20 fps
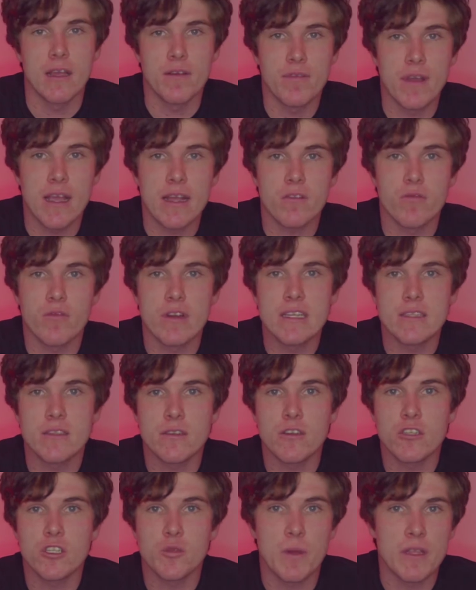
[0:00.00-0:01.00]
In fact,
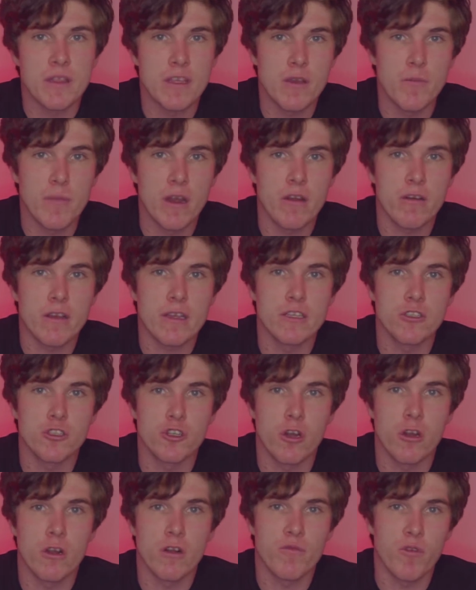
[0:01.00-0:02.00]
research by the American
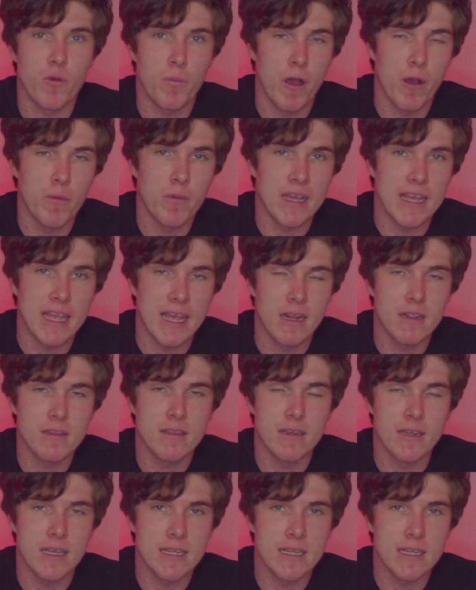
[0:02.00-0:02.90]
Journal for Public Health in